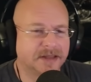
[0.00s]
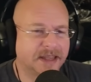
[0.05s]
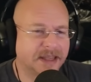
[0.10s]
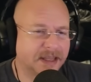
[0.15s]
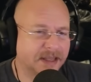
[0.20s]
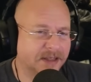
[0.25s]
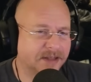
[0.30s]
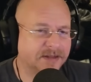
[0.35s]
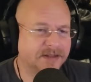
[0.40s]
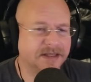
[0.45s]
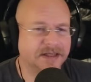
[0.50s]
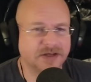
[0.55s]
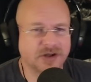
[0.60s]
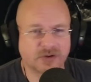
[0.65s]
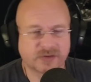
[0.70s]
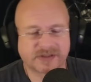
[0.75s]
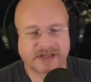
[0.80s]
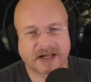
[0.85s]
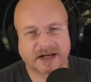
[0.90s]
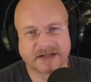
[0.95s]
And he
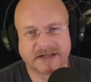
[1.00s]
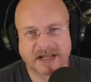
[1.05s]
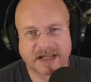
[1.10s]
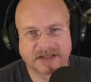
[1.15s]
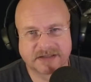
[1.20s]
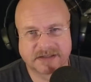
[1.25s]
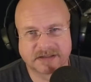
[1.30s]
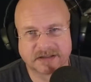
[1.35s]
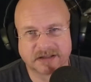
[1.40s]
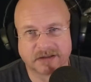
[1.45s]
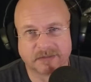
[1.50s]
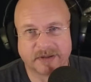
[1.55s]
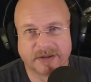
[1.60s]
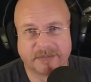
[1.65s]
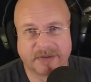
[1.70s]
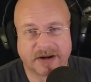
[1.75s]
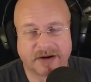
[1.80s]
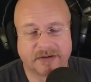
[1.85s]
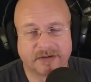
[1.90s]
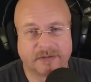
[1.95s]
knows how to dance a little bit
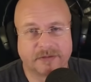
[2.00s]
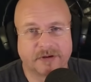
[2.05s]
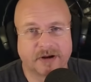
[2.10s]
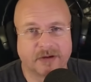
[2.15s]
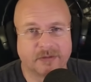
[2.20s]
better